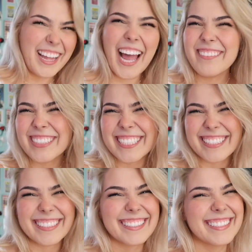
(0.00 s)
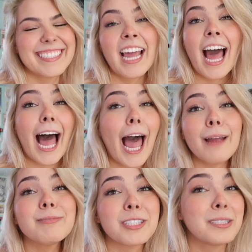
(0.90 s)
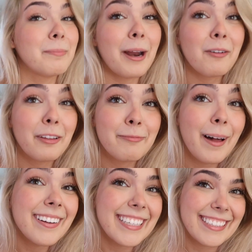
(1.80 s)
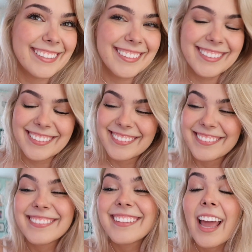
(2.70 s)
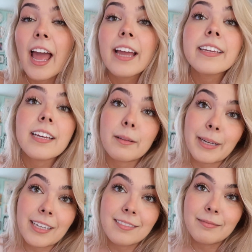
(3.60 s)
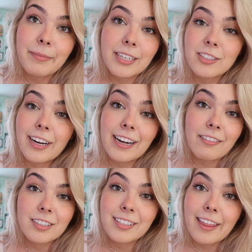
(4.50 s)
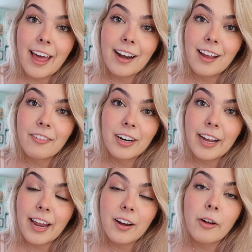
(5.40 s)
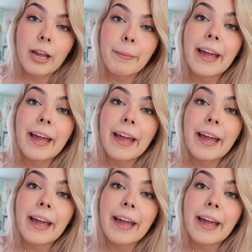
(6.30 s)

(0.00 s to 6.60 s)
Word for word: I'm just, I'm just a barrel of monkeys. Kill me. Make sure I never say that ever again. Okay,